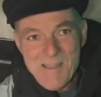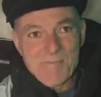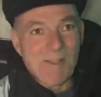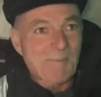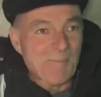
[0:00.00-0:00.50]

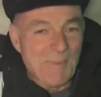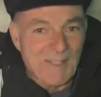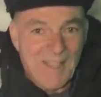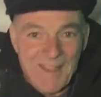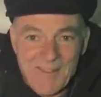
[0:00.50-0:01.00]
But
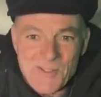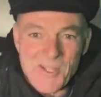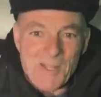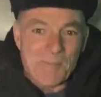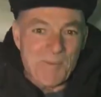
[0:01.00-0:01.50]
I have to
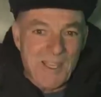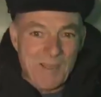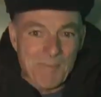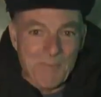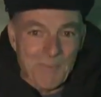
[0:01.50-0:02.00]
say that
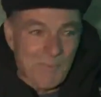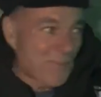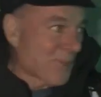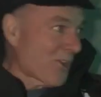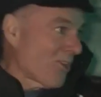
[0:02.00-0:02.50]
being
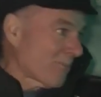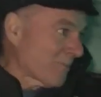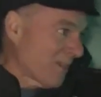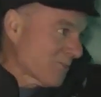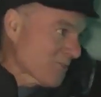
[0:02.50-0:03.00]
called
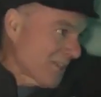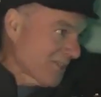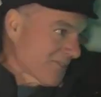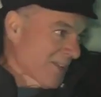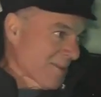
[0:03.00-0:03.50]
outside
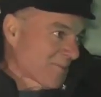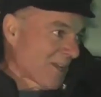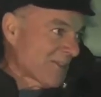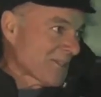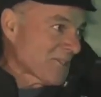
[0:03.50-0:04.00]
of Cape
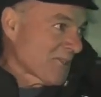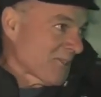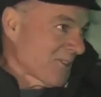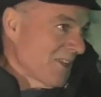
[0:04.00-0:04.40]
Town is not